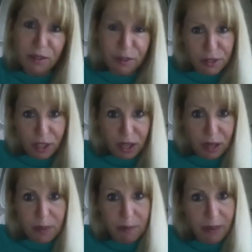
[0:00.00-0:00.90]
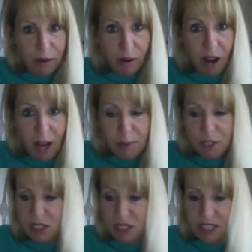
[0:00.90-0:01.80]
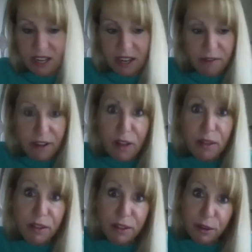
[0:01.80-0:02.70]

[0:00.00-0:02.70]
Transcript: There's got to be better options. And I found that there,